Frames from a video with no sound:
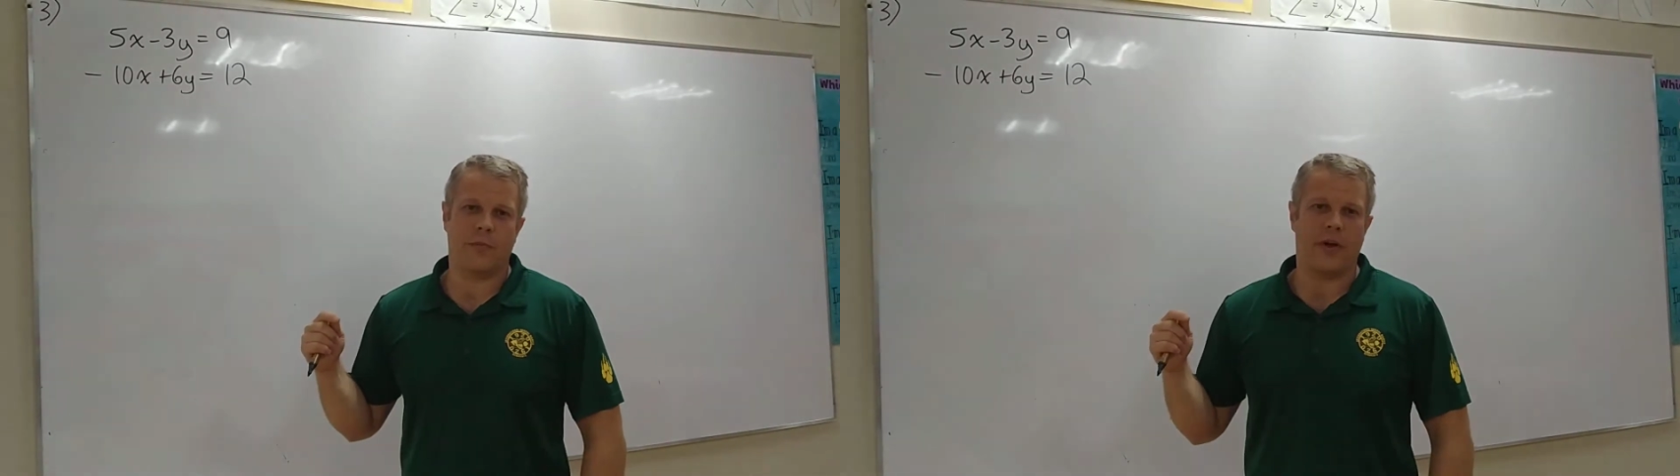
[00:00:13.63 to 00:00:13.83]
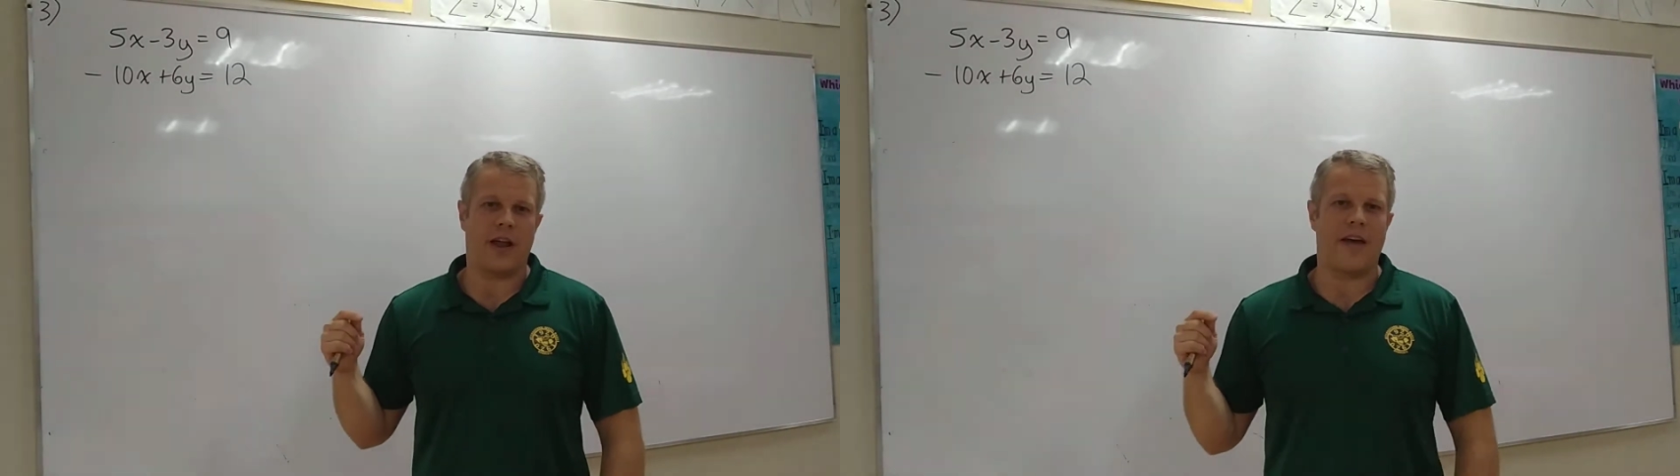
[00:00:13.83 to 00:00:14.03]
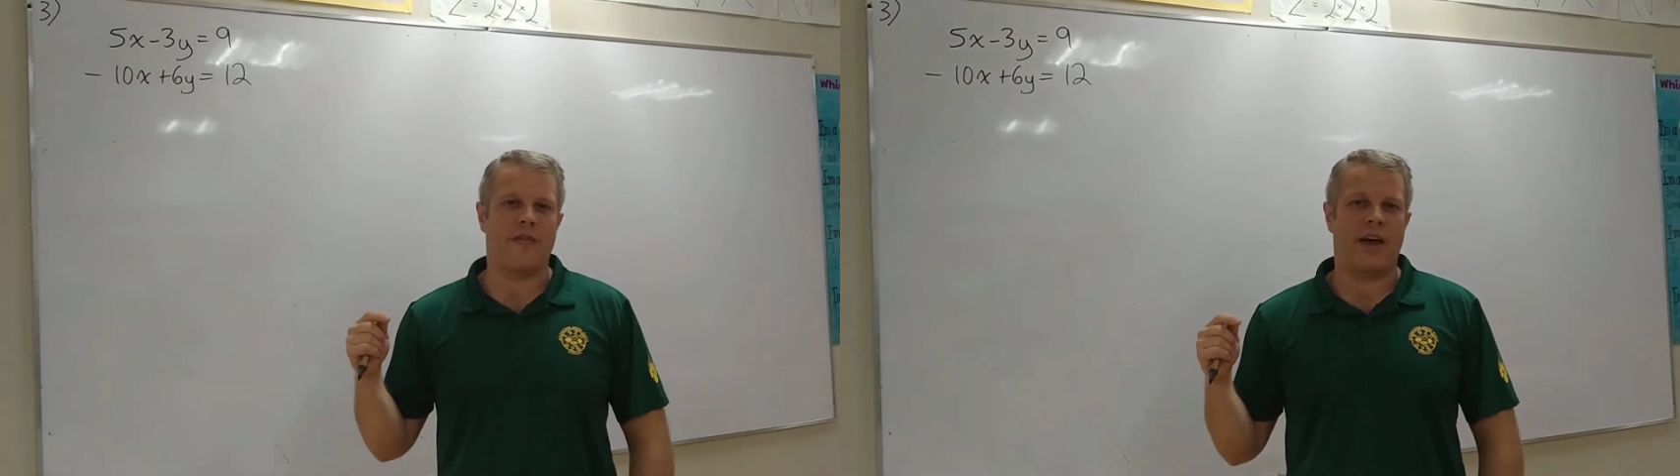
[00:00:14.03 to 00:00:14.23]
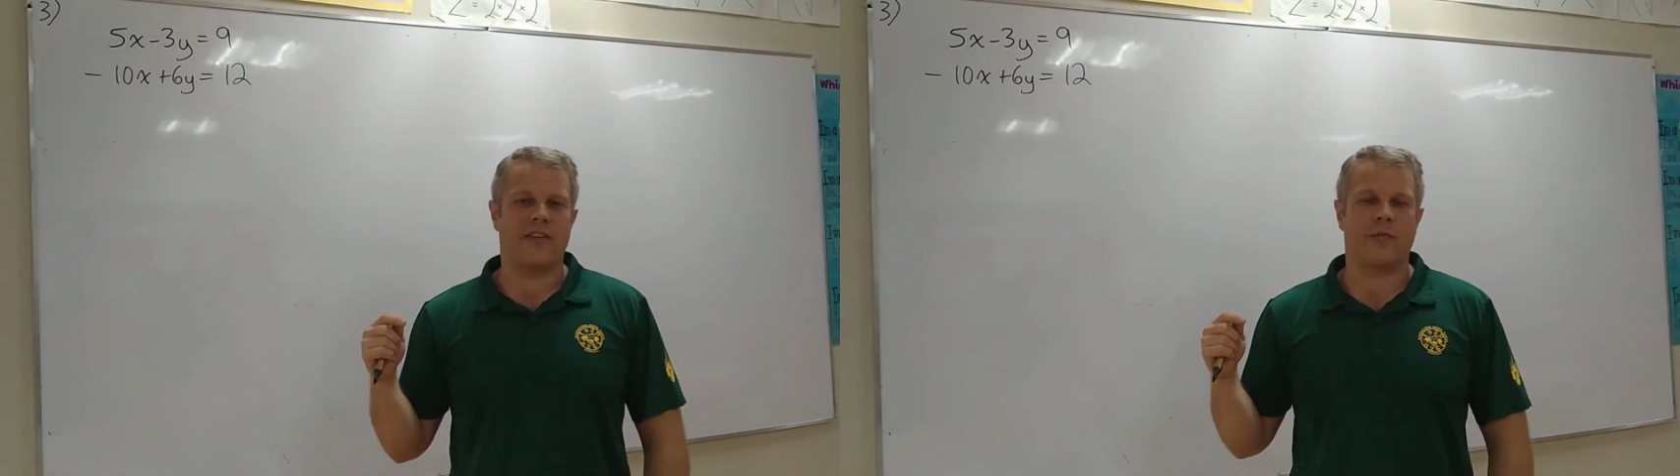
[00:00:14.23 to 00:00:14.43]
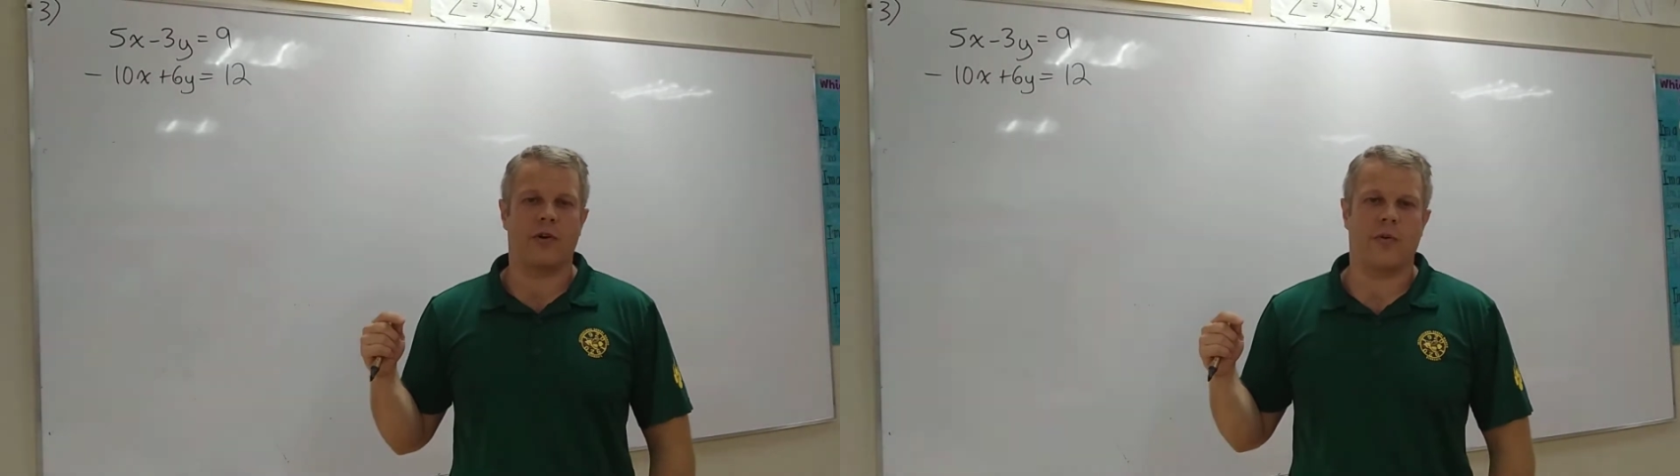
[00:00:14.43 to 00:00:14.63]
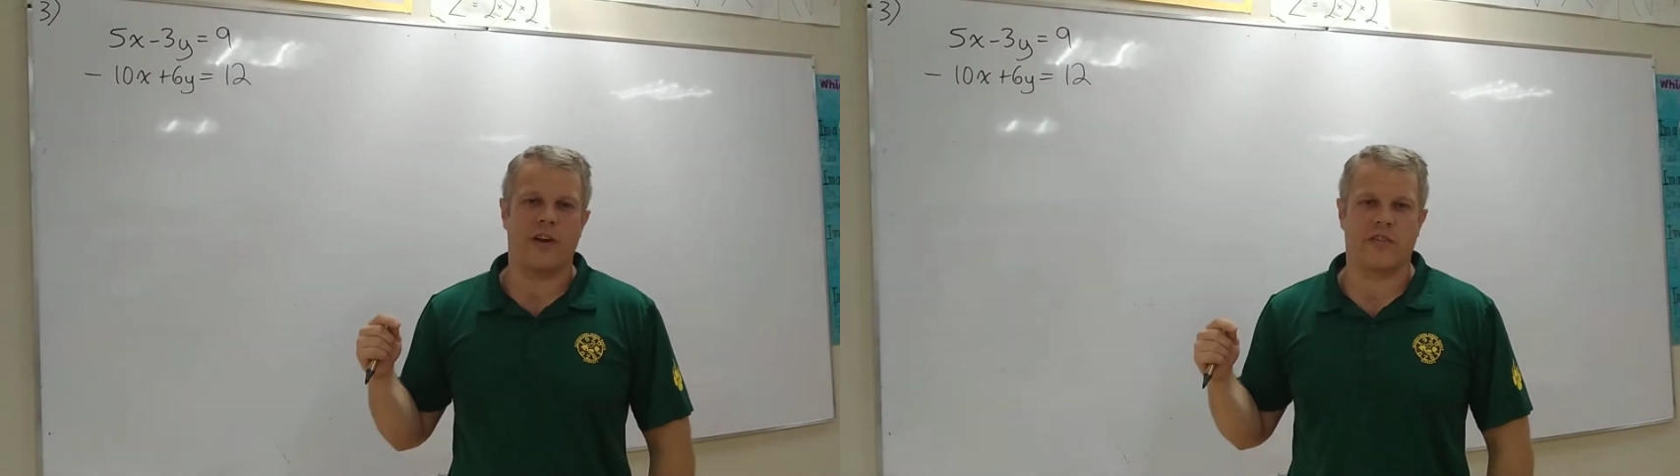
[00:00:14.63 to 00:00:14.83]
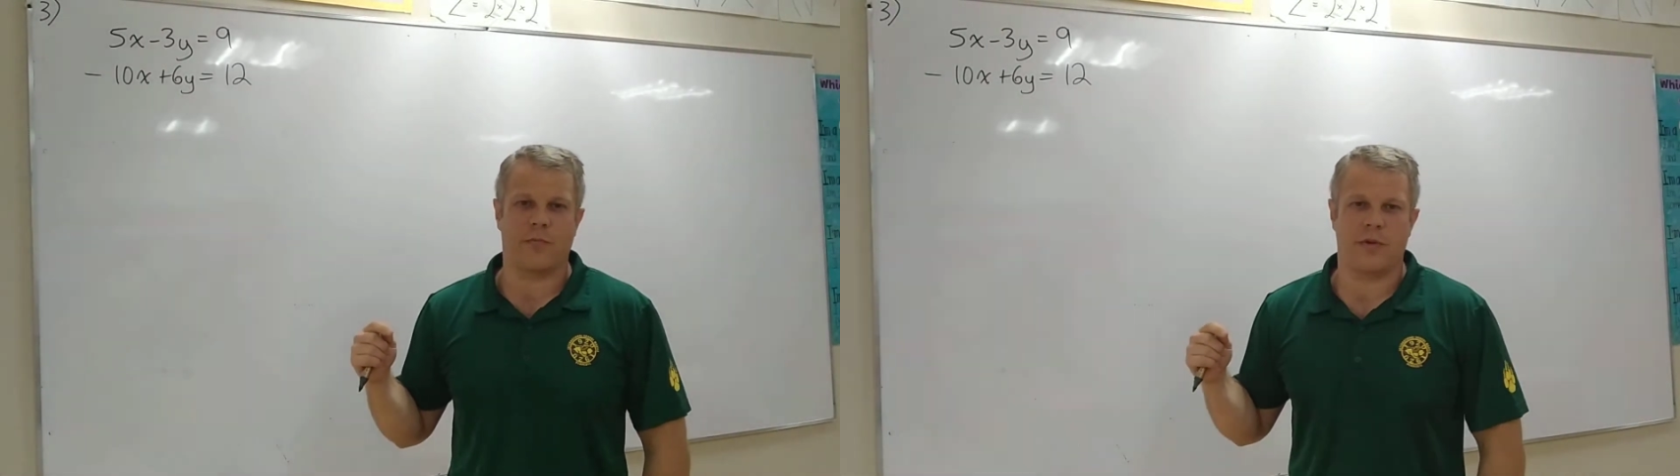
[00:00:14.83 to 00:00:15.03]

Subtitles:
but I've had some requests.